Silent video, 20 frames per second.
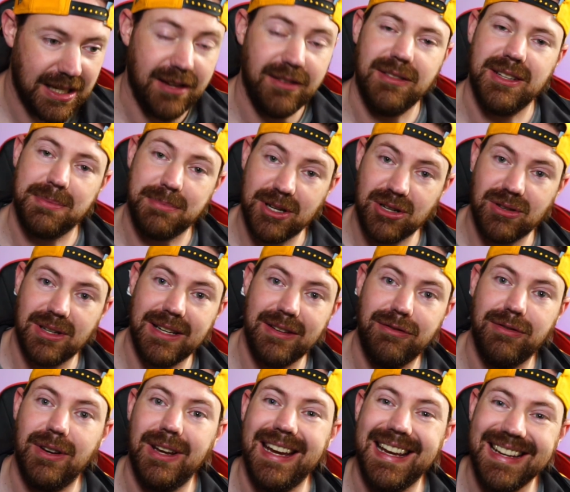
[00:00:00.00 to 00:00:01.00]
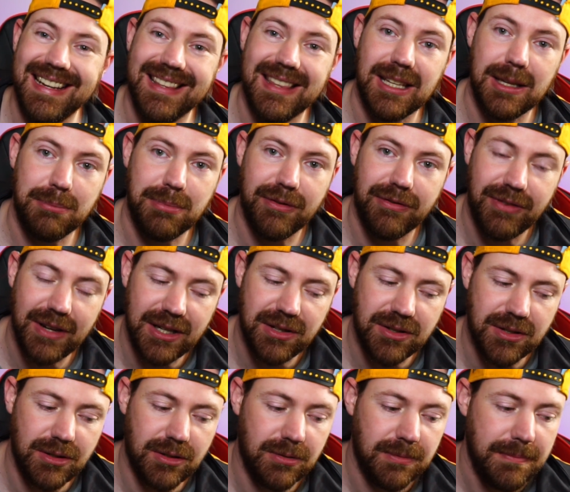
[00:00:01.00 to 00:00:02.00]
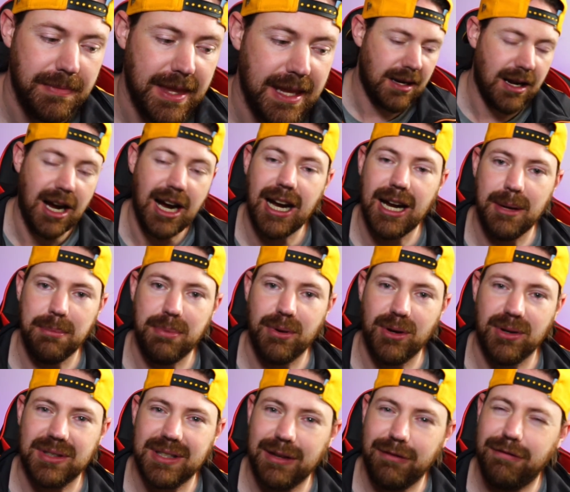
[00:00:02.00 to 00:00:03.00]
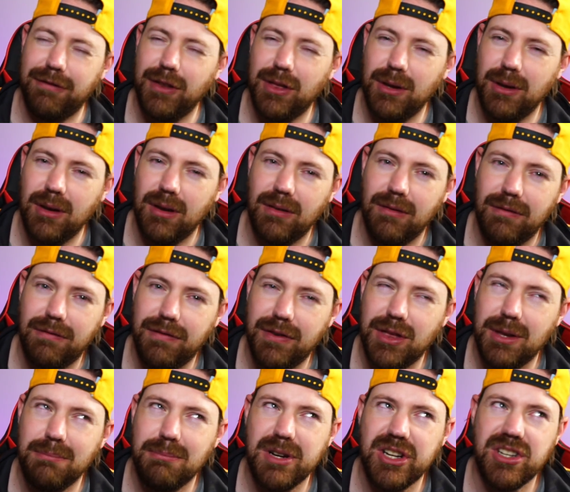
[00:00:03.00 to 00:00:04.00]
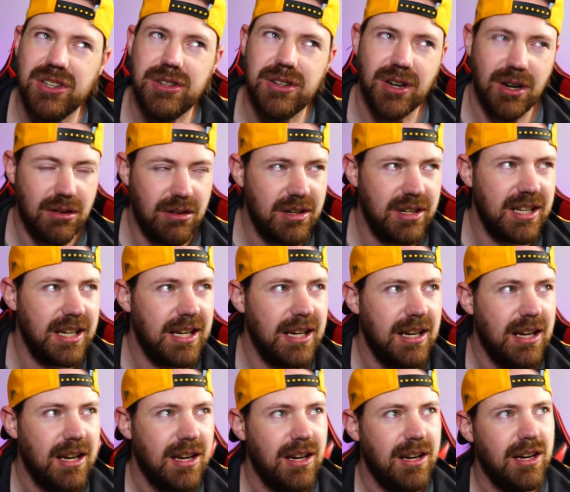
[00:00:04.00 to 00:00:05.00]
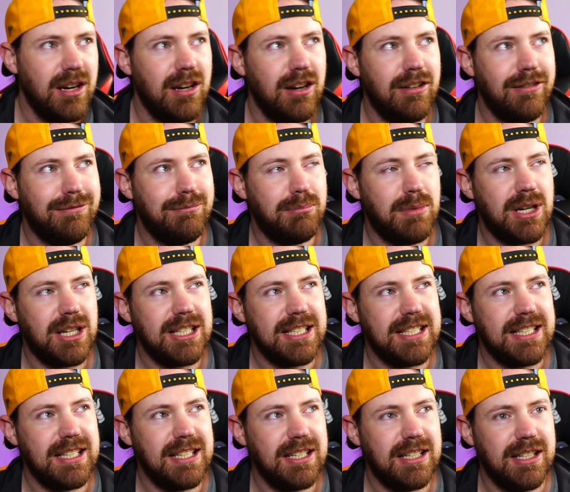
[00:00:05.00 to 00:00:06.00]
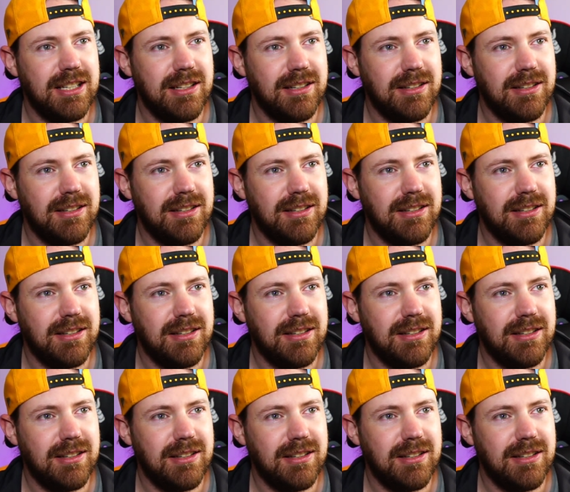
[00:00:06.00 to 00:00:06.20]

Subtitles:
especially for anything professional. I personally, for the majority of my